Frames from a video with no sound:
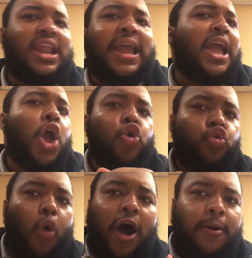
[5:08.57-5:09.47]
kind of
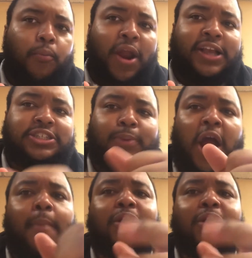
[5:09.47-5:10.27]
like Quantum Break inspired,